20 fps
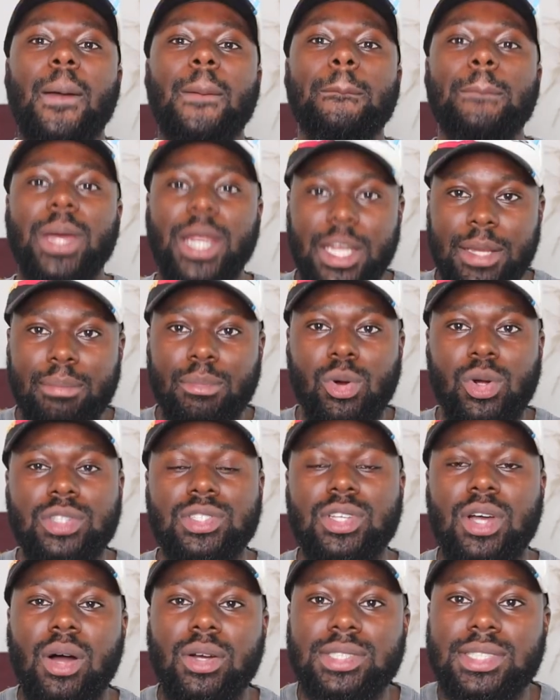Many more
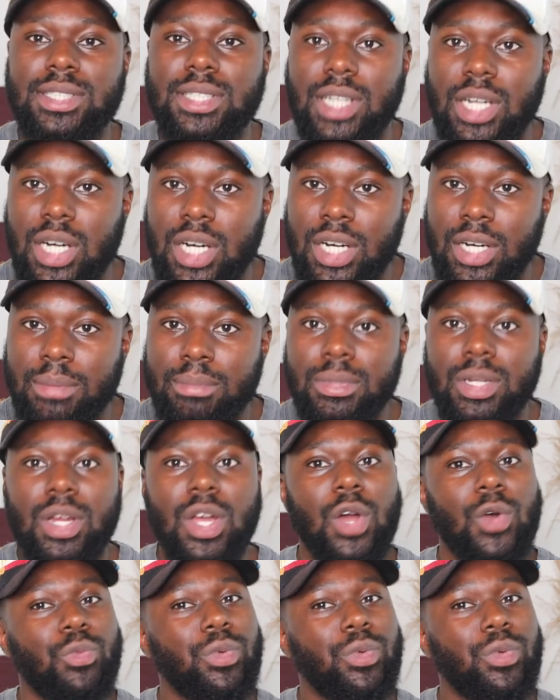talks to come.